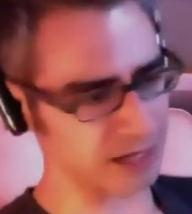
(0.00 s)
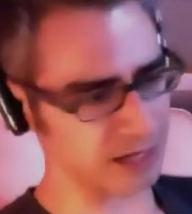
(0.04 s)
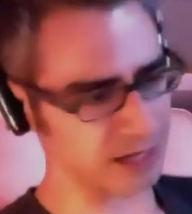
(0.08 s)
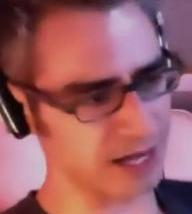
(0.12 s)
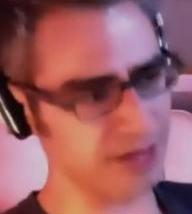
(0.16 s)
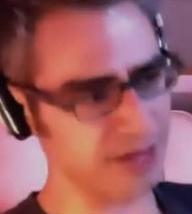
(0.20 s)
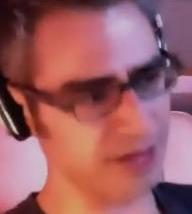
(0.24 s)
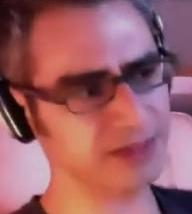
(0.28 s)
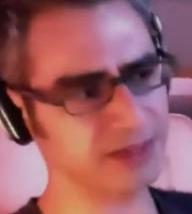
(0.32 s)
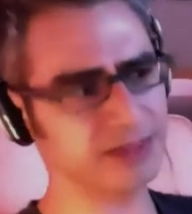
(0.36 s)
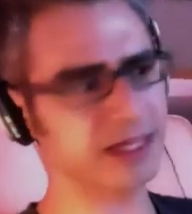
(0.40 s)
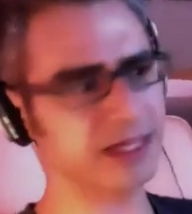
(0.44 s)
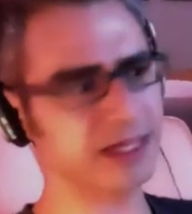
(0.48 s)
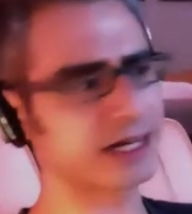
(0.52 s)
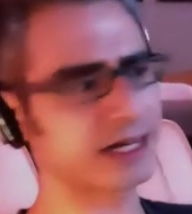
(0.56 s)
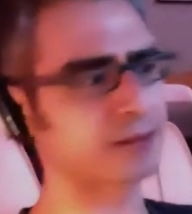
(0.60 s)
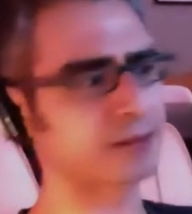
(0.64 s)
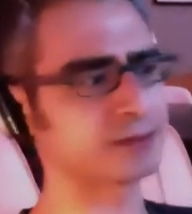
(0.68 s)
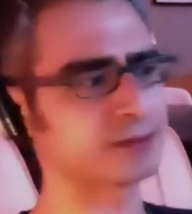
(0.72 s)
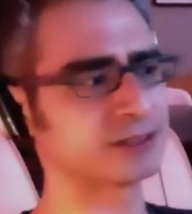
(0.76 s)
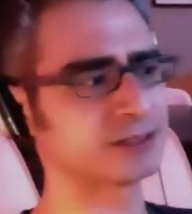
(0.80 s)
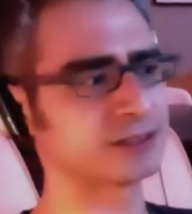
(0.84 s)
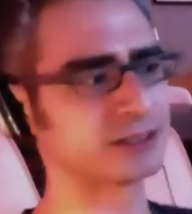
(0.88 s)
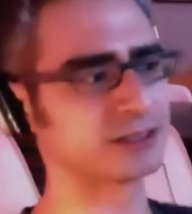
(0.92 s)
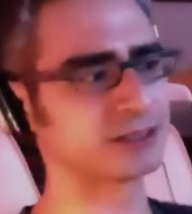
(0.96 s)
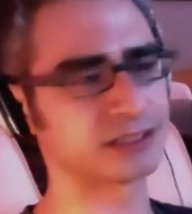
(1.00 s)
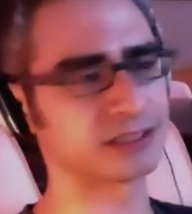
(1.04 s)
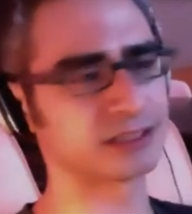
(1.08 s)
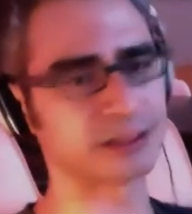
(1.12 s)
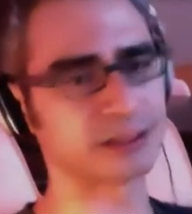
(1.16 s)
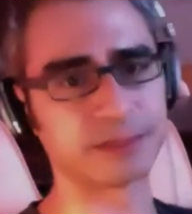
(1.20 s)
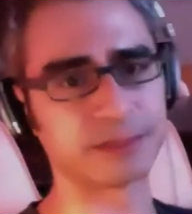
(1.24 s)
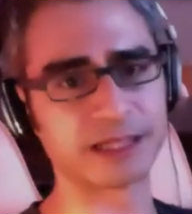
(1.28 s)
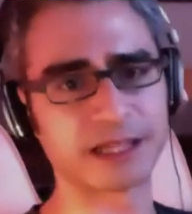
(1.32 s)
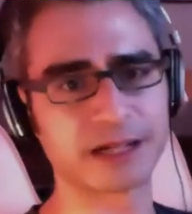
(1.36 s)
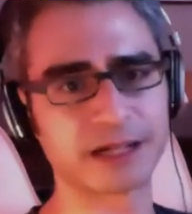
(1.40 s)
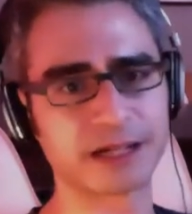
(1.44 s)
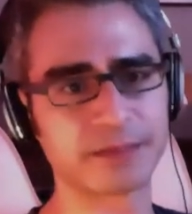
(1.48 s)
I think that option will still
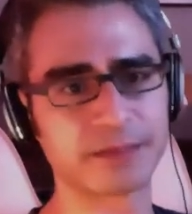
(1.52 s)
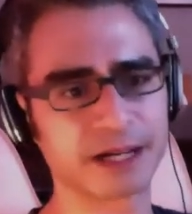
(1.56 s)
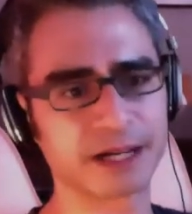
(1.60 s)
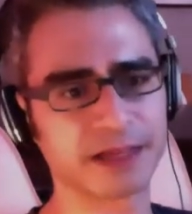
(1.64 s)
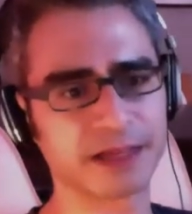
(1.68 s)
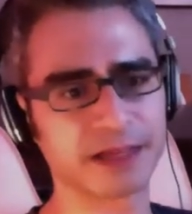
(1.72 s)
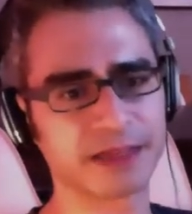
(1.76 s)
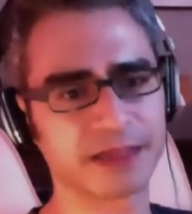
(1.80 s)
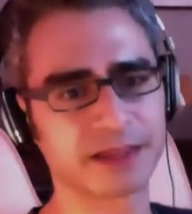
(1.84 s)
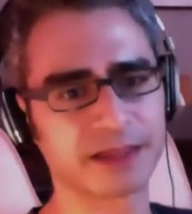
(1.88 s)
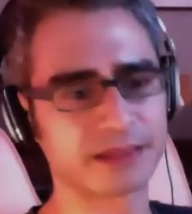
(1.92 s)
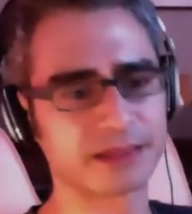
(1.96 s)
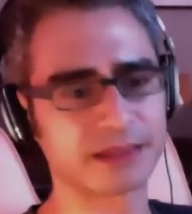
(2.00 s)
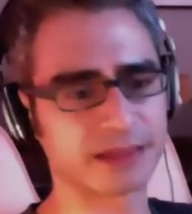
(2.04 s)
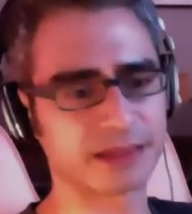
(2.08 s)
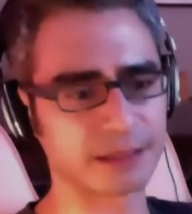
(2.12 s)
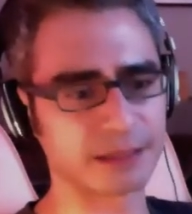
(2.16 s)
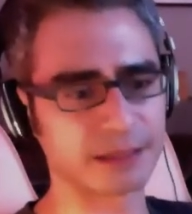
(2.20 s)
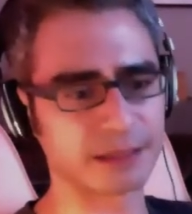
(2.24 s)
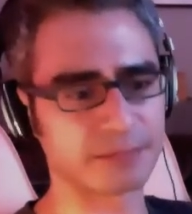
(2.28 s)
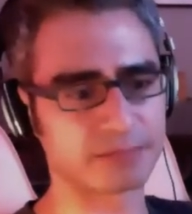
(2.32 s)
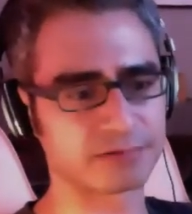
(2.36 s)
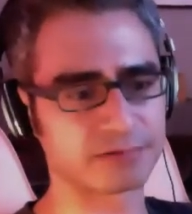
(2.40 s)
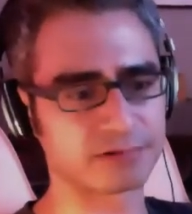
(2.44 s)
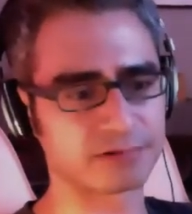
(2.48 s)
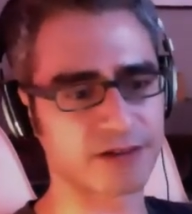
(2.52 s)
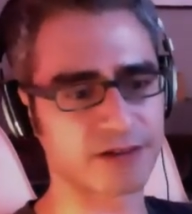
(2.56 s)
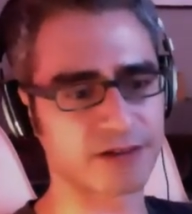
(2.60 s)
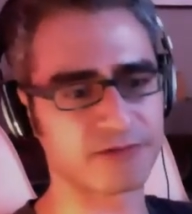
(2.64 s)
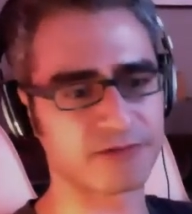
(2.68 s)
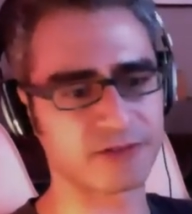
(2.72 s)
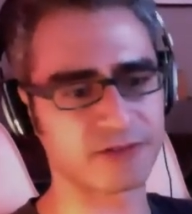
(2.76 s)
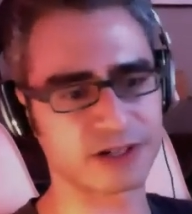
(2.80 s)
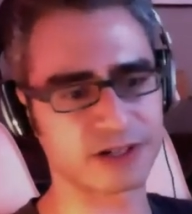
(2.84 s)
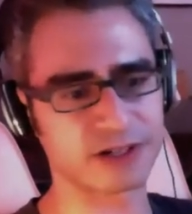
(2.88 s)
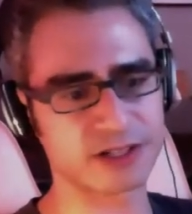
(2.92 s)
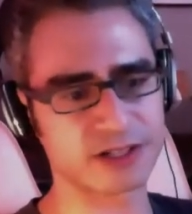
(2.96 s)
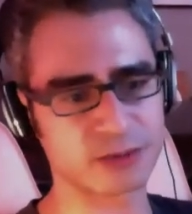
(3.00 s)
be there, but I think the
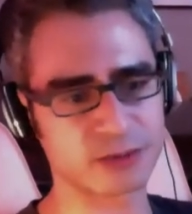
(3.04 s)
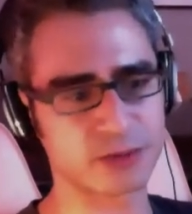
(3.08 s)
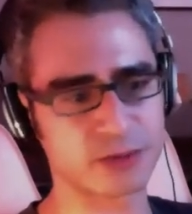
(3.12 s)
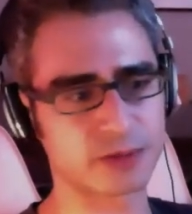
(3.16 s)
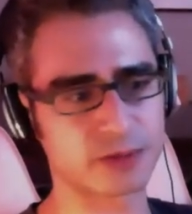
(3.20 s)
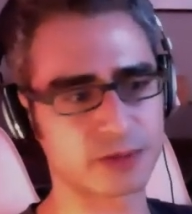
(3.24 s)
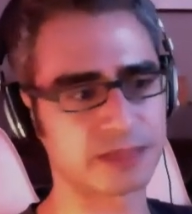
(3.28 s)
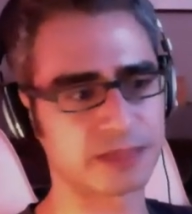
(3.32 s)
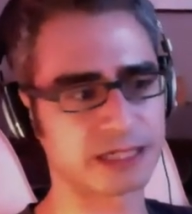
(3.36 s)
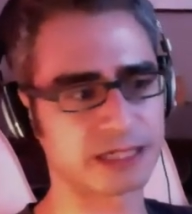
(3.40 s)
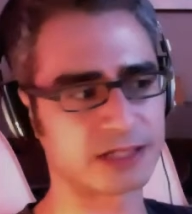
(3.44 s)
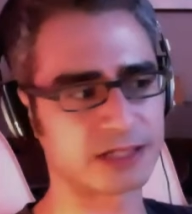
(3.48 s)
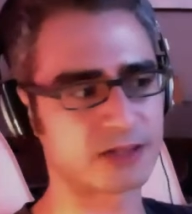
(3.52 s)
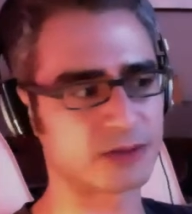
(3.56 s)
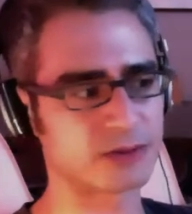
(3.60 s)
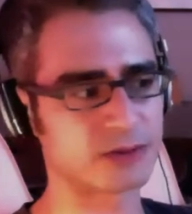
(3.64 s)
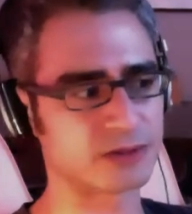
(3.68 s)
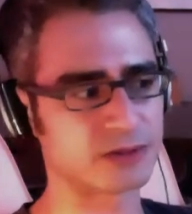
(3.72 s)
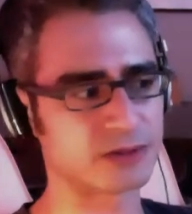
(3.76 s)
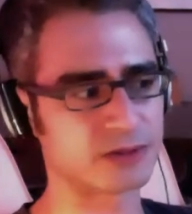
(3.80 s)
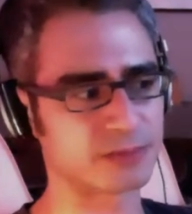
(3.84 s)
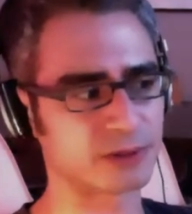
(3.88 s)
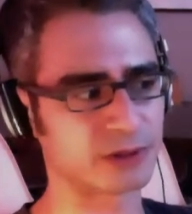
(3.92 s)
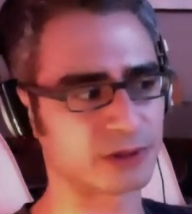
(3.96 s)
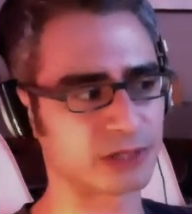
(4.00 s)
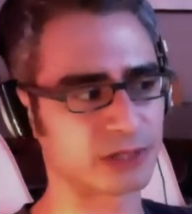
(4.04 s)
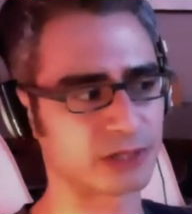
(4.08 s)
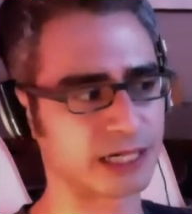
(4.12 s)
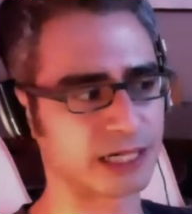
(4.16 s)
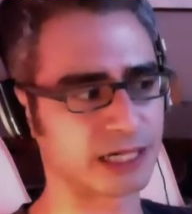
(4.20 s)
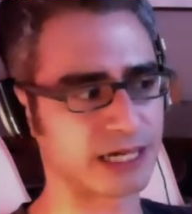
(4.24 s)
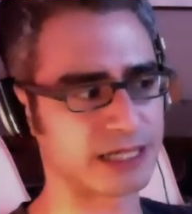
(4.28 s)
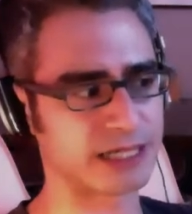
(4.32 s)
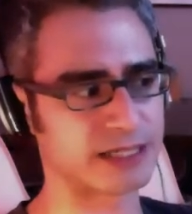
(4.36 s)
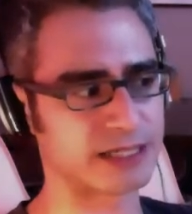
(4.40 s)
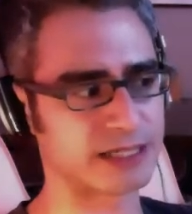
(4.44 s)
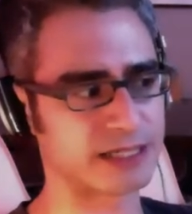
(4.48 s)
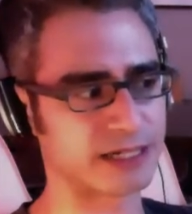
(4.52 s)
preference will be to deploy it
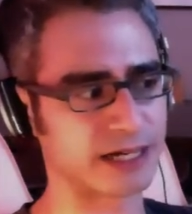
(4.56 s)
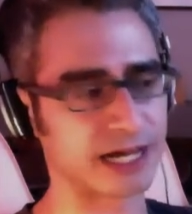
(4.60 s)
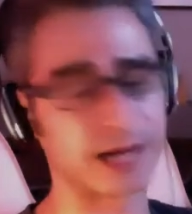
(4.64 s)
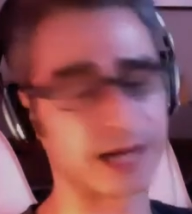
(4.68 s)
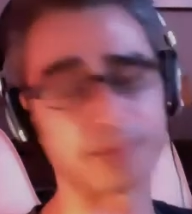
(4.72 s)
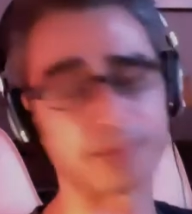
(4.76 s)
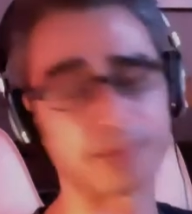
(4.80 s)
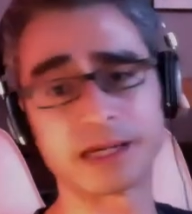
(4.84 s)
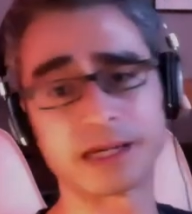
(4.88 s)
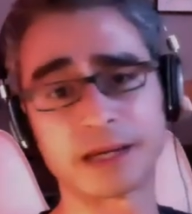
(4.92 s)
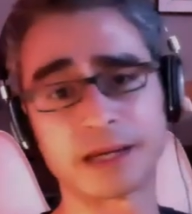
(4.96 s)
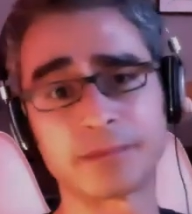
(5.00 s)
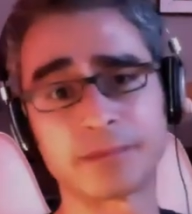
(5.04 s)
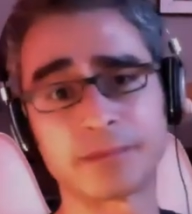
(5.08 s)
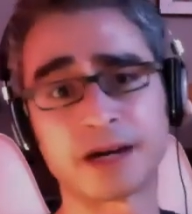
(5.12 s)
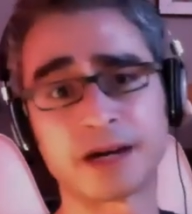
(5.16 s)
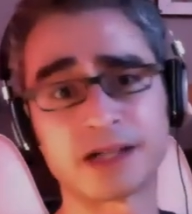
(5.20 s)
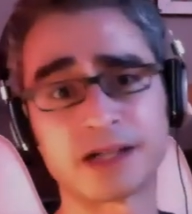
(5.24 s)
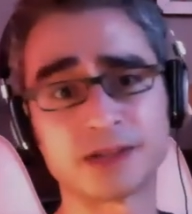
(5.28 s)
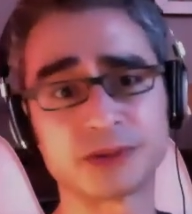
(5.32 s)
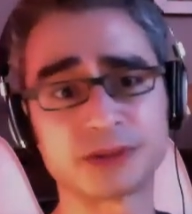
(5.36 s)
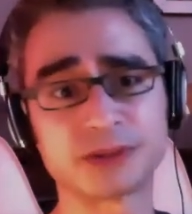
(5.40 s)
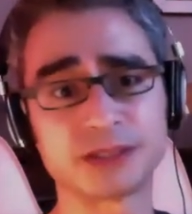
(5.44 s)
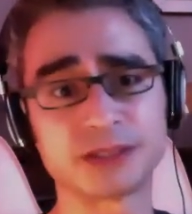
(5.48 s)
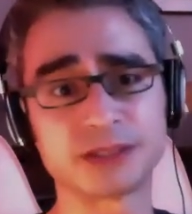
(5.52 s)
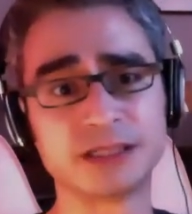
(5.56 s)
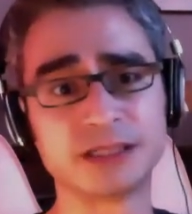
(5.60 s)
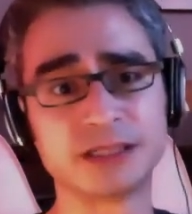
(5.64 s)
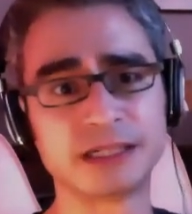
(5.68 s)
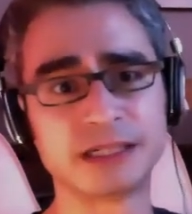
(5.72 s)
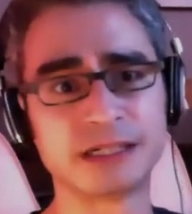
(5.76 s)
as an NPM module.